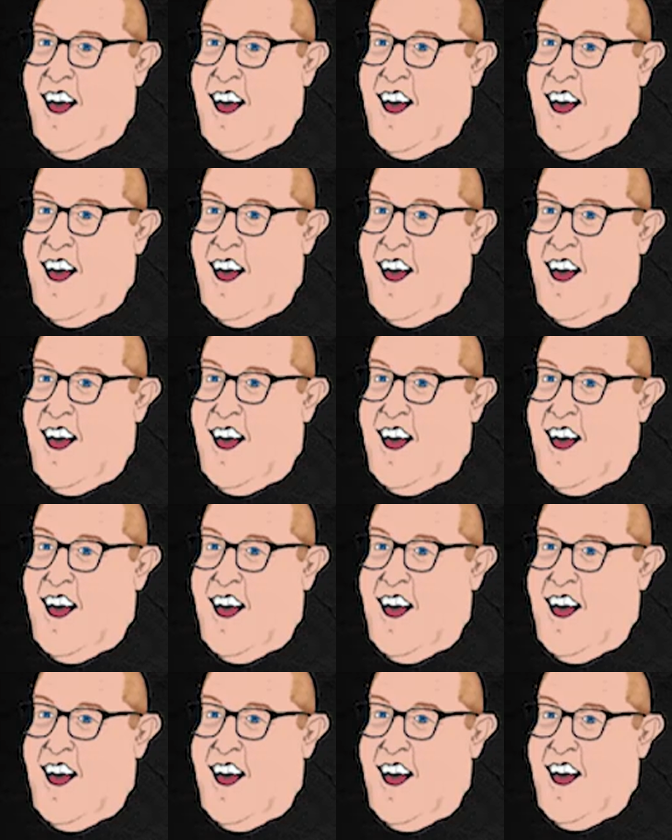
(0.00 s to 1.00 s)

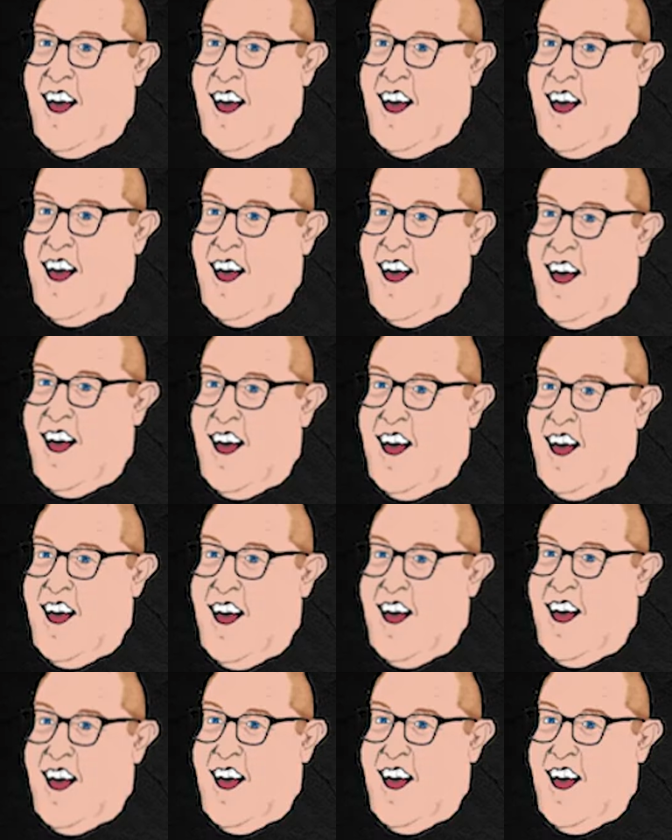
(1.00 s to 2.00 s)

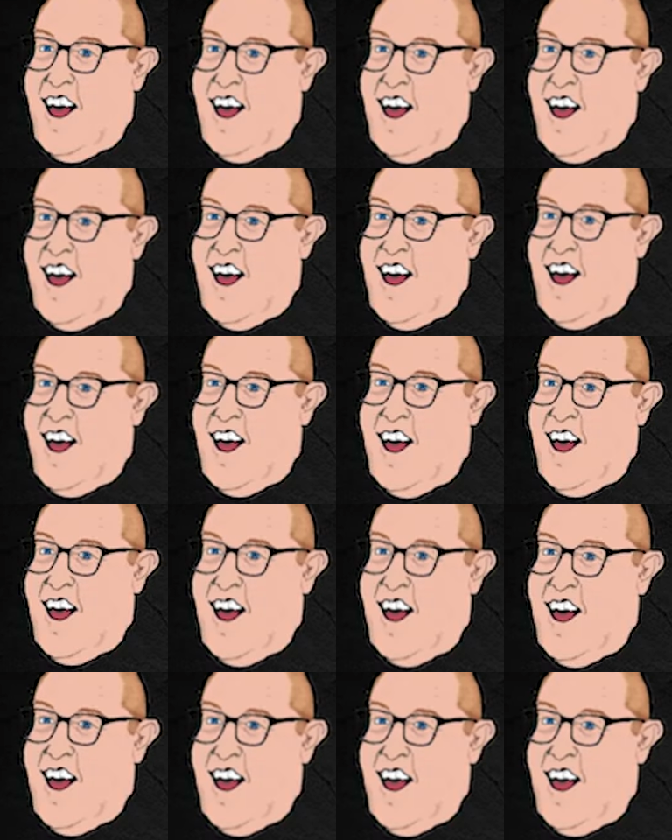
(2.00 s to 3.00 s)

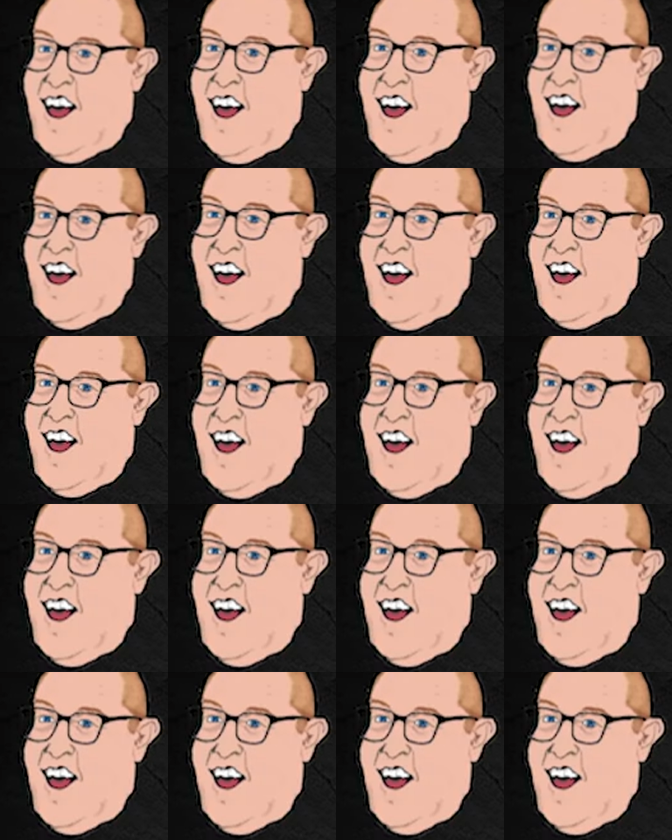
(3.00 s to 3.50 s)
No words are spoken by the person on screen.